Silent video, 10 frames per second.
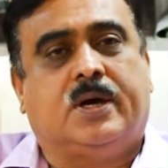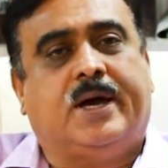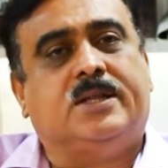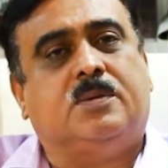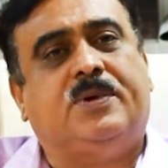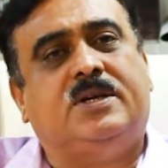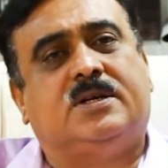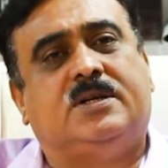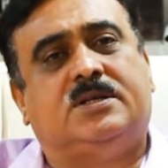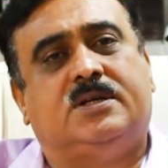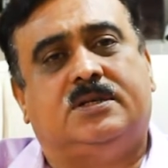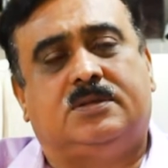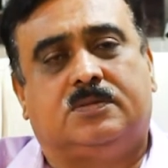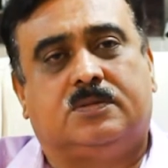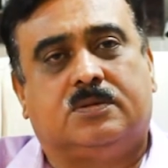And the major reason
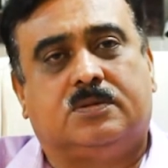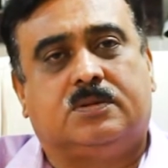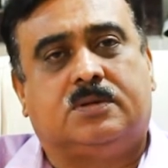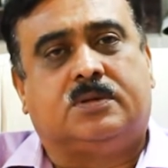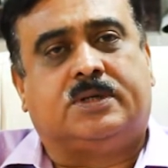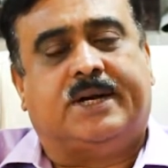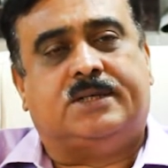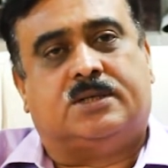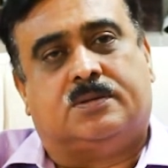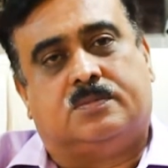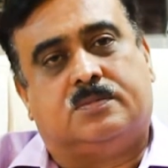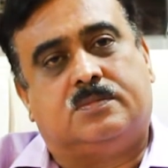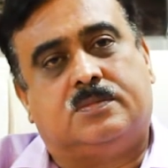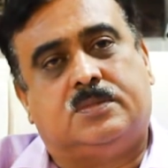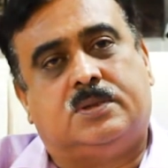is tension,
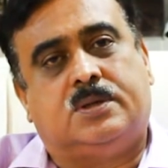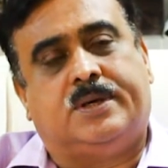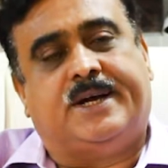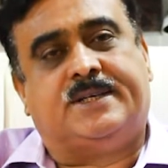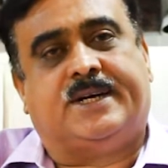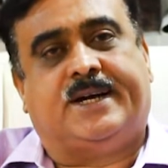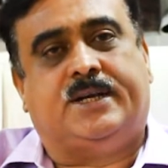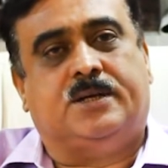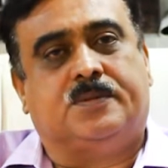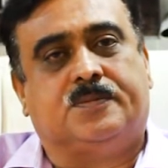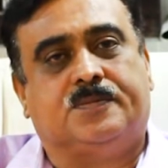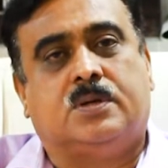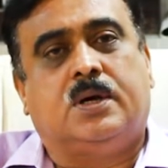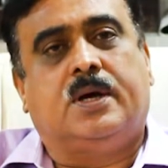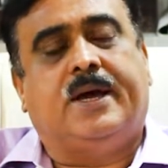anxiety,
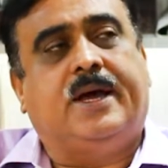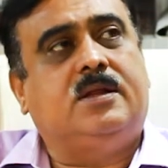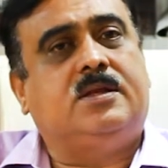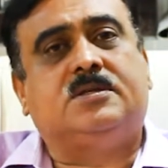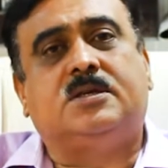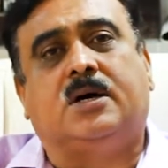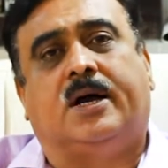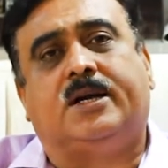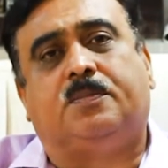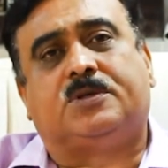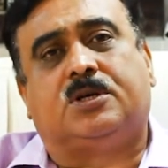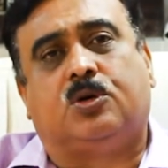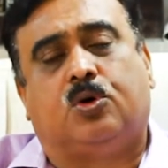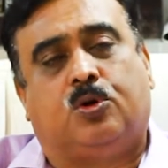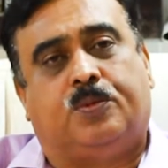and this is
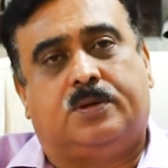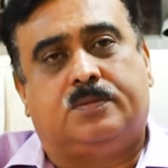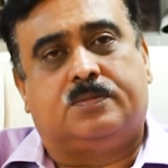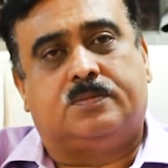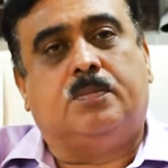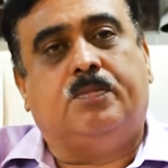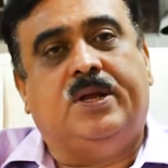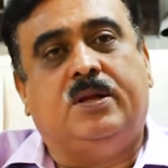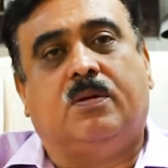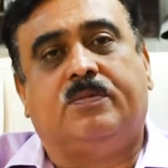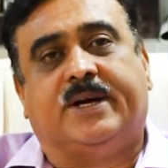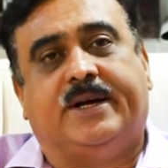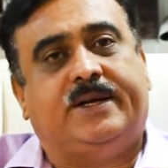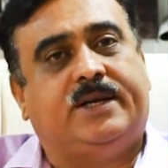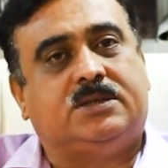100% curable, minimum
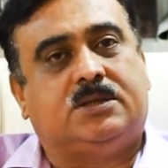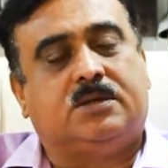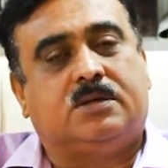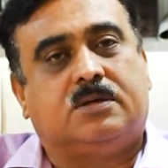10 days